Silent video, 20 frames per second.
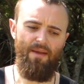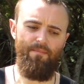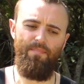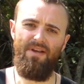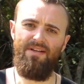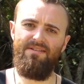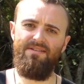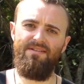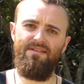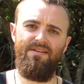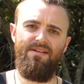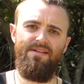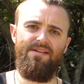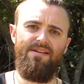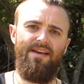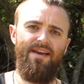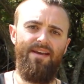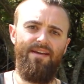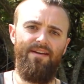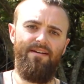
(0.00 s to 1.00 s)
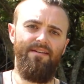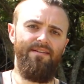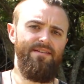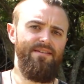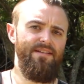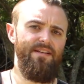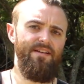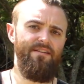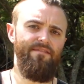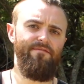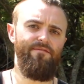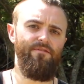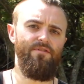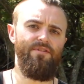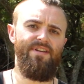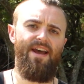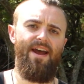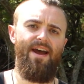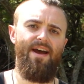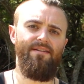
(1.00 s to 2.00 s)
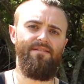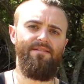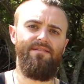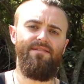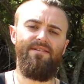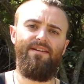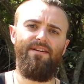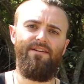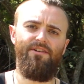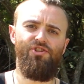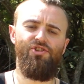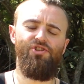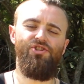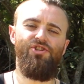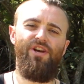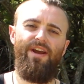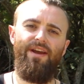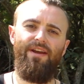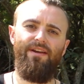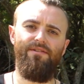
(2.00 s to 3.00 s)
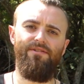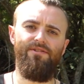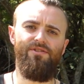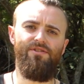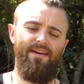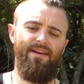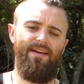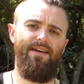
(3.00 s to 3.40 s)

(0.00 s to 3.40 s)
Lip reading: basically you get in a tit-for-tat exchange.